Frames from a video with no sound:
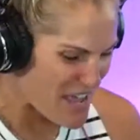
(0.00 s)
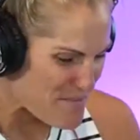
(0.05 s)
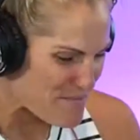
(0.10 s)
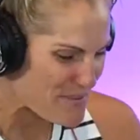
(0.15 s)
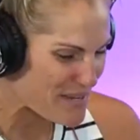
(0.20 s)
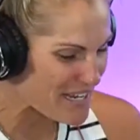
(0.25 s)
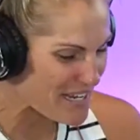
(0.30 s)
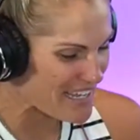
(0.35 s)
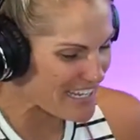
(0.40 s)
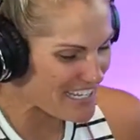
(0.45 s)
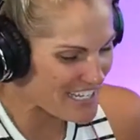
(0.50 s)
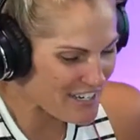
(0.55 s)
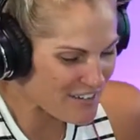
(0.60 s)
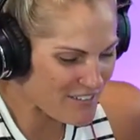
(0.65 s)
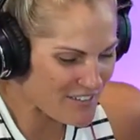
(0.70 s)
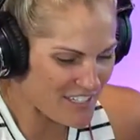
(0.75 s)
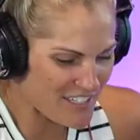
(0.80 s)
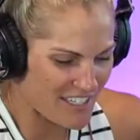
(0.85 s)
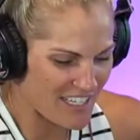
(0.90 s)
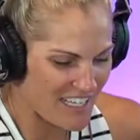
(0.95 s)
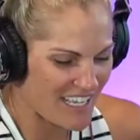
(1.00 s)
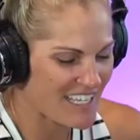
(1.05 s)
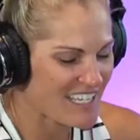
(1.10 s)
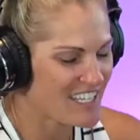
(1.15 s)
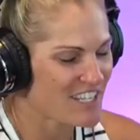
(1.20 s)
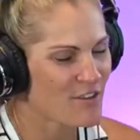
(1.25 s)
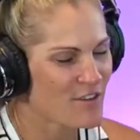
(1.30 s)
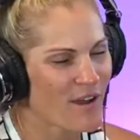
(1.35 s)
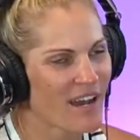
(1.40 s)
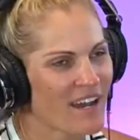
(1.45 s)
But you know,
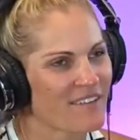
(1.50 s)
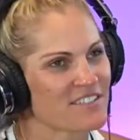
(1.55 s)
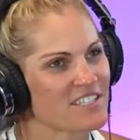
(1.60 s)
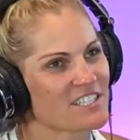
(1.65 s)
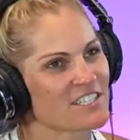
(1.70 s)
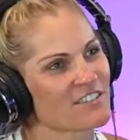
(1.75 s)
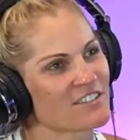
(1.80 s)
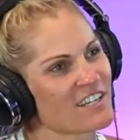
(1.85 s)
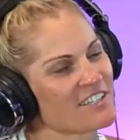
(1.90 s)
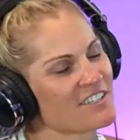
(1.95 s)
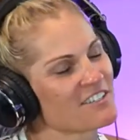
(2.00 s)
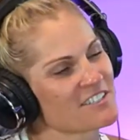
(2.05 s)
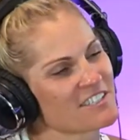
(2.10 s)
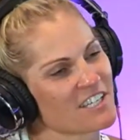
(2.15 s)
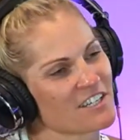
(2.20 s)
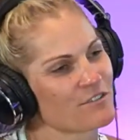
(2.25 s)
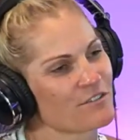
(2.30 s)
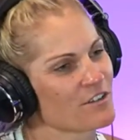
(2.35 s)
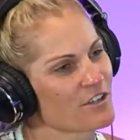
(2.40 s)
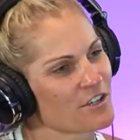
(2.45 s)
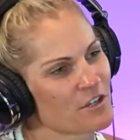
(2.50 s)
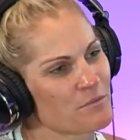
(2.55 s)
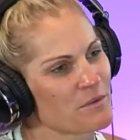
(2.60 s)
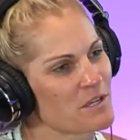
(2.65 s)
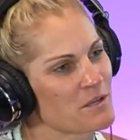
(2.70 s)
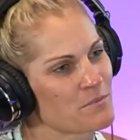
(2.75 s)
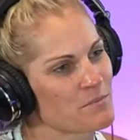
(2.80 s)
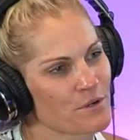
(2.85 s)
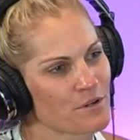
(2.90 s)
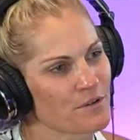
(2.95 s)
you have to surround yourself with good
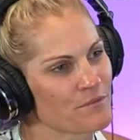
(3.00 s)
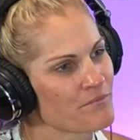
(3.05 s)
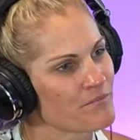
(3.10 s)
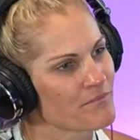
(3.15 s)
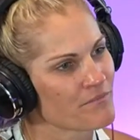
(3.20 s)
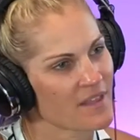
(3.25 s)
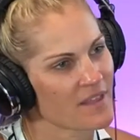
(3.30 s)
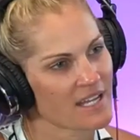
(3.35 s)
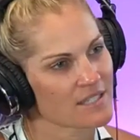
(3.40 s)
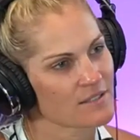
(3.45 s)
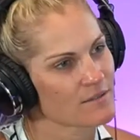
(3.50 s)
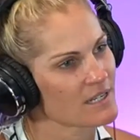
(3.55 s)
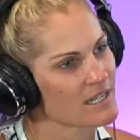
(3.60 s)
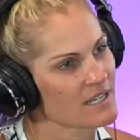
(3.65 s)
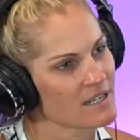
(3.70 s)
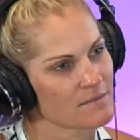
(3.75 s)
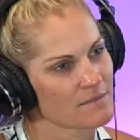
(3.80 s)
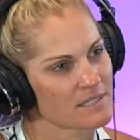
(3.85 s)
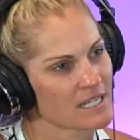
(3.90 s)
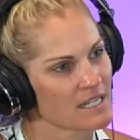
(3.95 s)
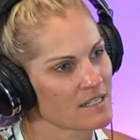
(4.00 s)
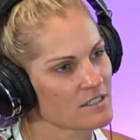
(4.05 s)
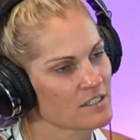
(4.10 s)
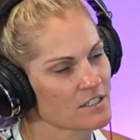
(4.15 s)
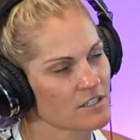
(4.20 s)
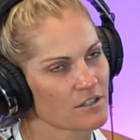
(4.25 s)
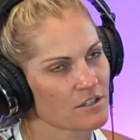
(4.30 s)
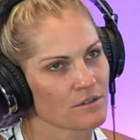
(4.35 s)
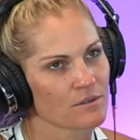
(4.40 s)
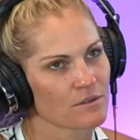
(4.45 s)
people. That's what it comes down
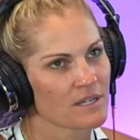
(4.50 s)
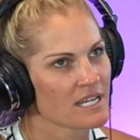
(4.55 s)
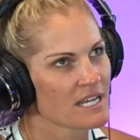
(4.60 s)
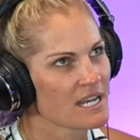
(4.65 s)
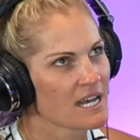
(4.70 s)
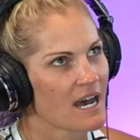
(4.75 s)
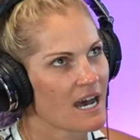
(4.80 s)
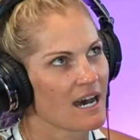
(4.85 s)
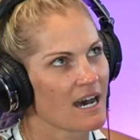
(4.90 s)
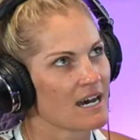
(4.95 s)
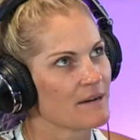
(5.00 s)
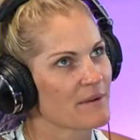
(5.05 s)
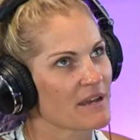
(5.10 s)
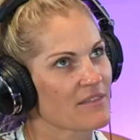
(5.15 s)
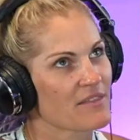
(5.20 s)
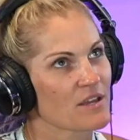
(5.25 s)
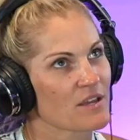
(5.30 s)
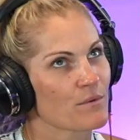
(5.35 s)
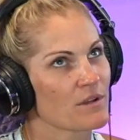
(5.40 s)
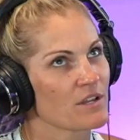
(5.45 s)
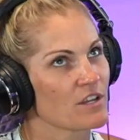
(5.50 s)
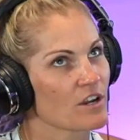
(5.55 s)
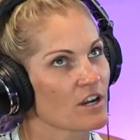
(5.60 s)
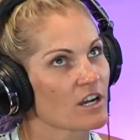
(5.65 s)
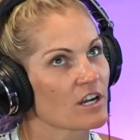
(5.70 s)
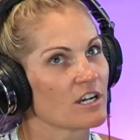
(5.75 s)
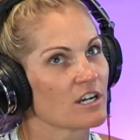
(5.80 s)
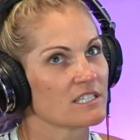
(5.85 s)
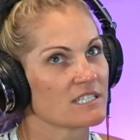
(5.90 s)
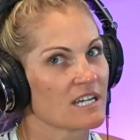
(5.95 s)
to. I think when you're
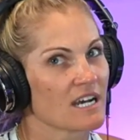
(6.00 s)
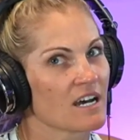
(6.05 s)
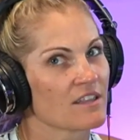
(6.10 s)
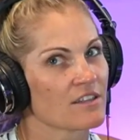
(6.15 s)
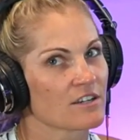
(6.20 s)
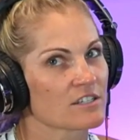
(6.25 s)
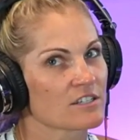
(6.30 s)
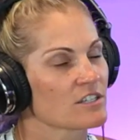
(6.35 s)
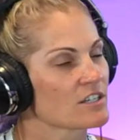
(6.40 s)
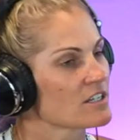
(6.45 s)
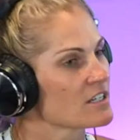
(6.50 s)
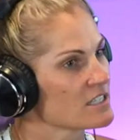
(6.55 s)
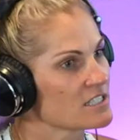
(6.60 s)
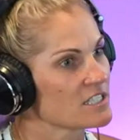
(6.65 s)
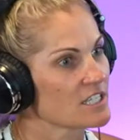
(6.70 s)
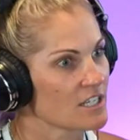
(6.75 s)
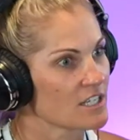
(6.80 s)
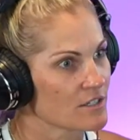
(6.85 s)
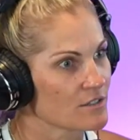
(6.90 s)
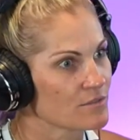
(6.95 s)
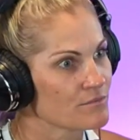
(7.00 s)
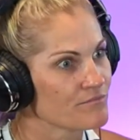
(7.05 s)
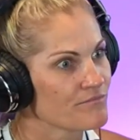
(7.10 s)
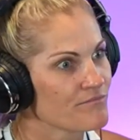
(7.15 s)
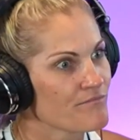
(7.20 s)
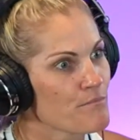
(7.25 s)
good to others, they're good to you.